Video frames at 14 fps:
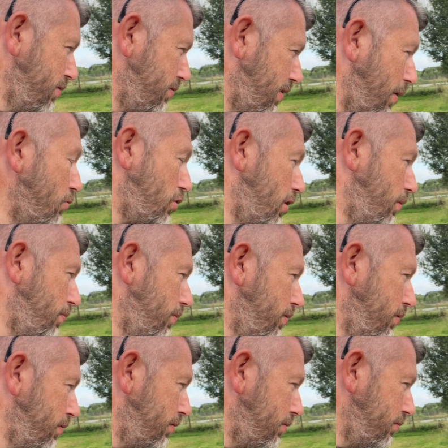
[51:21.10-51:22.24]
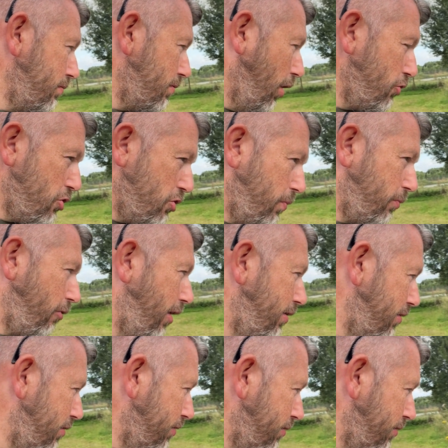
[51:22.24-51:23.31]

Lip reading: They were cheap. I just upgraded.